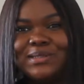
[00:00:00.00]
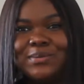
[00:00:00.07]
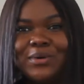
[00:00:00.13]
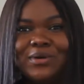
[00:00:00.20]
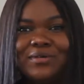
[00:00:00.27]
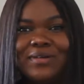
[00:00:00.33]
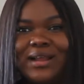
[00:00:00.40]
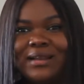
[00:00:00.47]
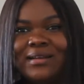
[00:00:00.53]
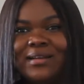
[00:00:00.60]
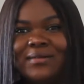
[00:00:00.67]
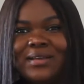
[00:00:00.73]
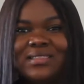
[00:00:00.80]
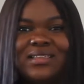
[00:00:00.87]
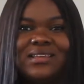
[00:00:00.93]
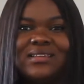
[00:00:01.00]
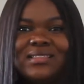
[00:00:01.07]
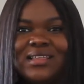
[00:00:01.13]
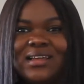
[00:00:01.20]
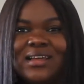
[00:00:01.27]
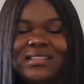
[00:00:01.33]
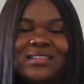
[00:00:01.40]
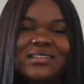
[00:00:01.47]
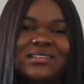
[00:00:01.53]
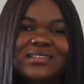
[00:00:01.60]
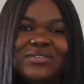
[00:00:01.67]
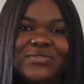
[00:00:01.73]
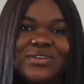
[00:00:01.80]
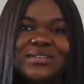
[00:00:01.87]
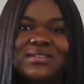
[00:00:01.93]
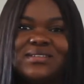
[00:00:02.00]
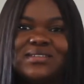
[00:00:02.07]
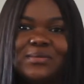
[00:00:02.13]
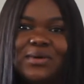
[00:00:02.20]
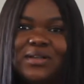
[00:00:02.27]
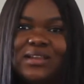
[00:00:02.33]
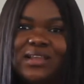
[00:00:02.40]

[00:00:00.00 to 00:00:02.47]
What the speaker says: but right now I think the difference is about